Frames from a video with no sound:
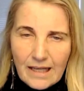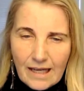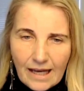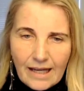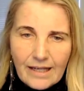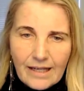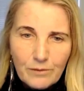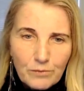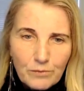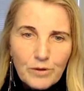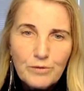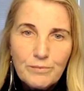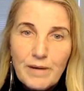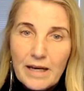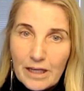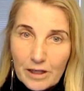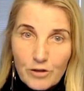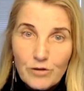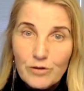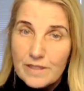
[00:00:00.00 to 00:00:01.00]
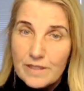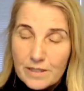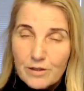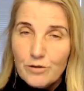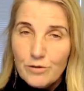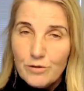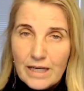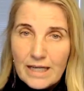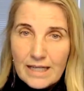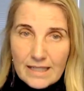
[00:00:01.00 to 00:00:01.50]
and it will make
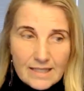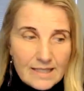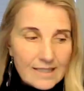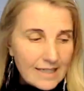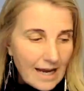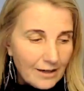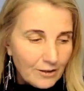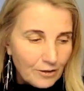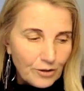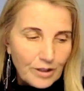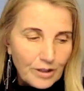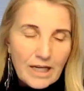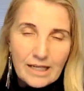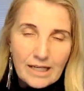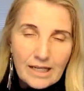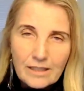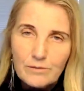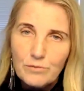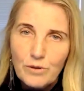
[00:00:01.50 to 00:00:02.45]
your hair stand on end